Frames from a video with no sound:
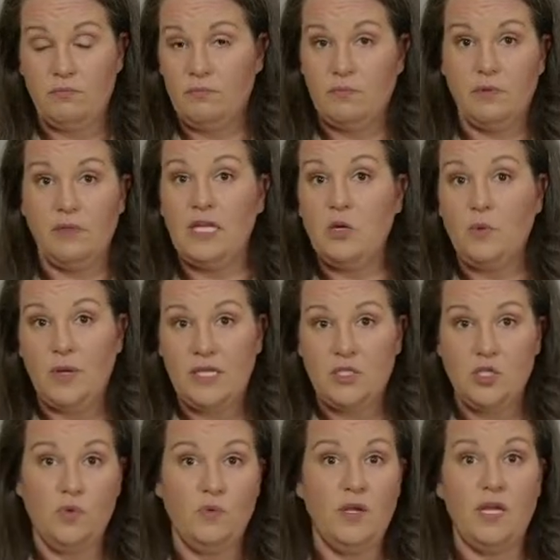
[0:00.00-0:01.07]
liquids.
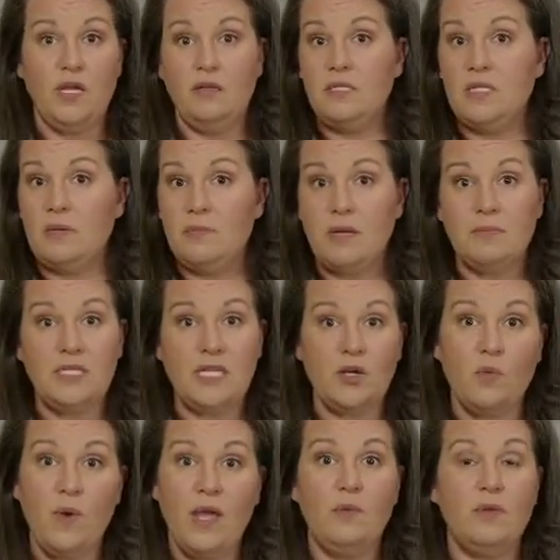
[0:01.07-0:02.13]
You can sometimes get
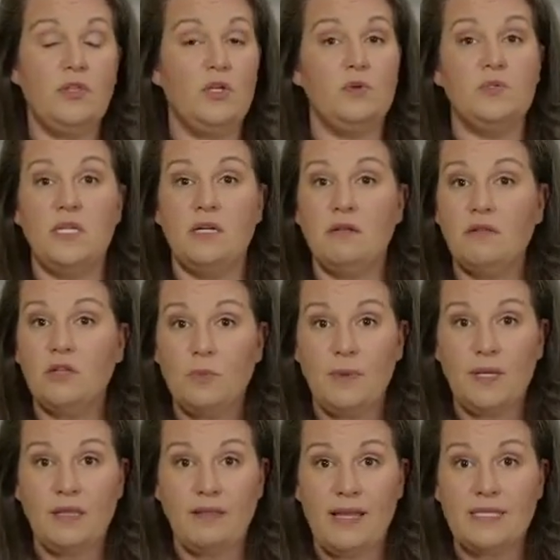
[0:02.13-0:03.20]
away with using a little
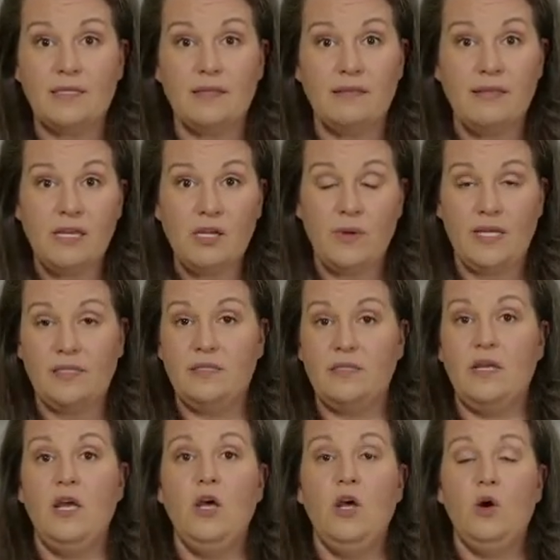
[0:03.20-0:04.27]
bit less liquids
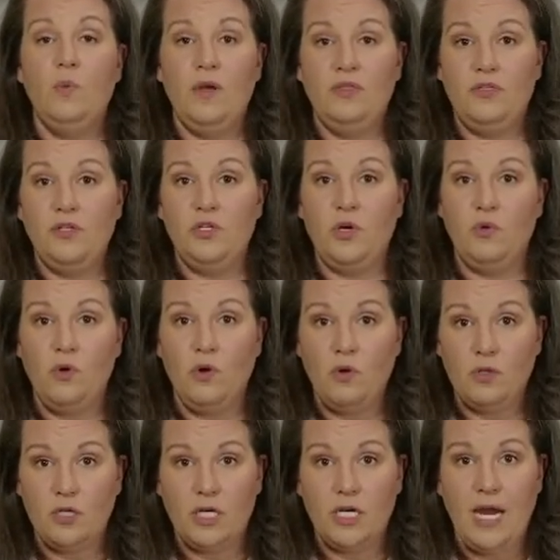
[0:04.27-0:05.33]
with the dough
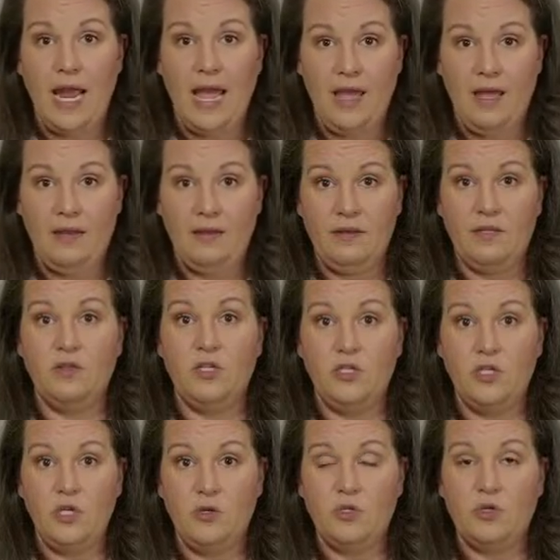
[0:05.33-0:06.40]
roller and the
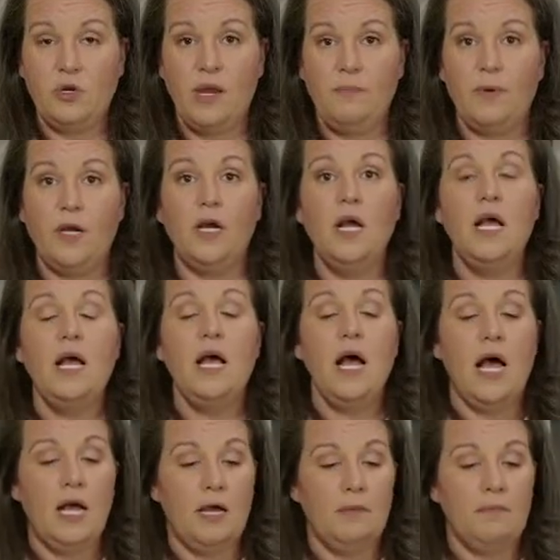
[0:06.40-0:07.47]
dough scraper.
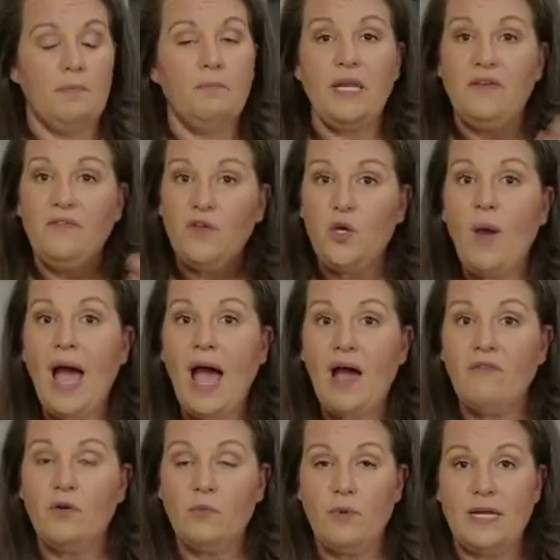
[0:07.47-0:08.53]
But if you
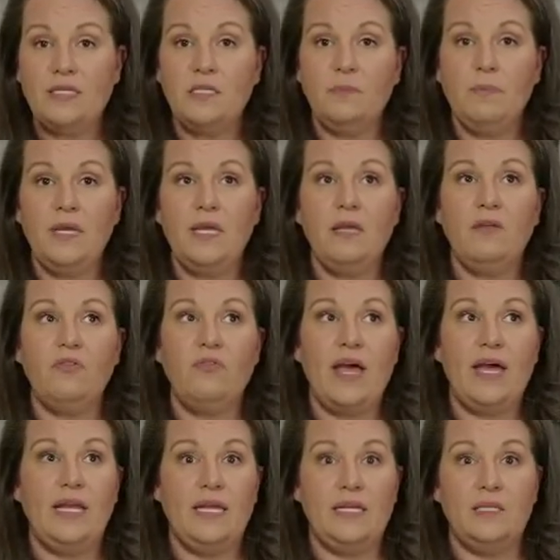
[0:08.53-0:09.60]
have a recipe
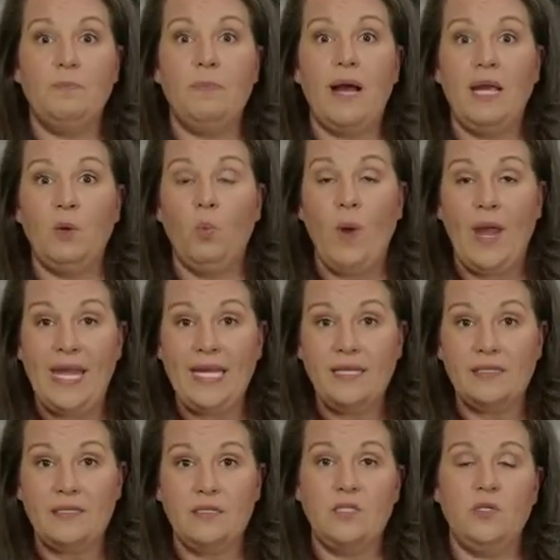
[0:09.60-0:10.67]
that is by
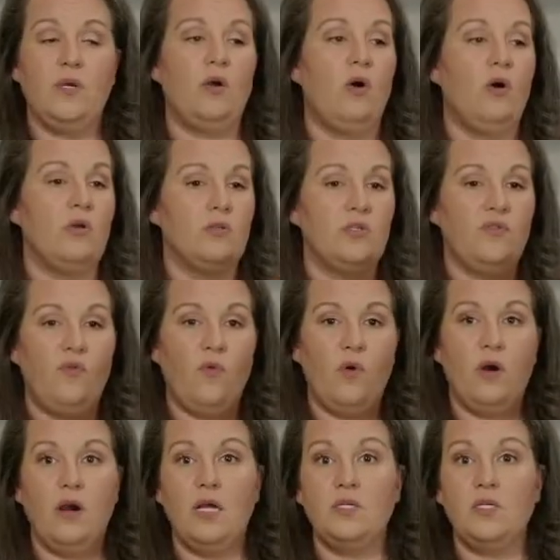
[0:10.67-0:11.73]
weight, so it calls
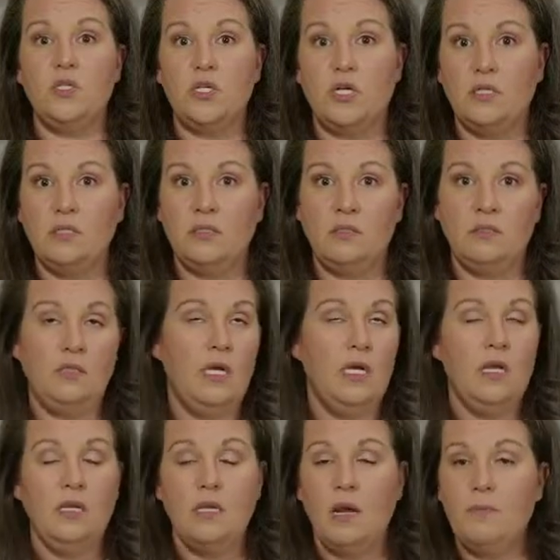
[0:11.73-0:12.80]
for a certain
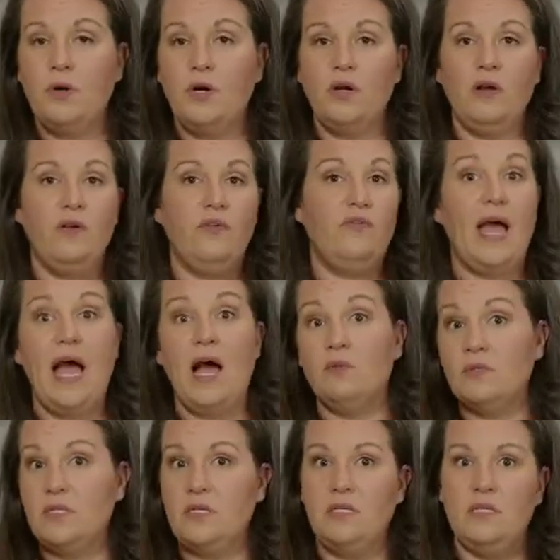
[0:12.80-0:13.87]
number of
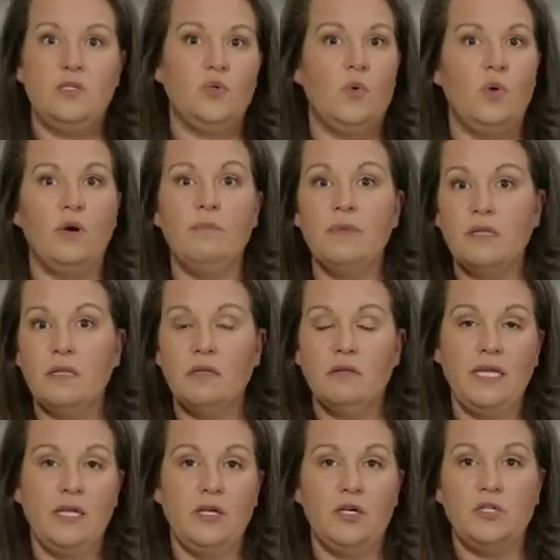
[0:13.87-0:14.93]
ounces or
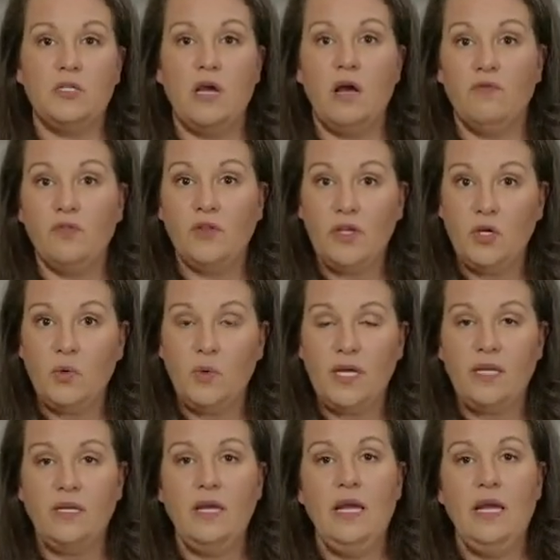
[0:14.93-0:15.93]
milliliters of liquid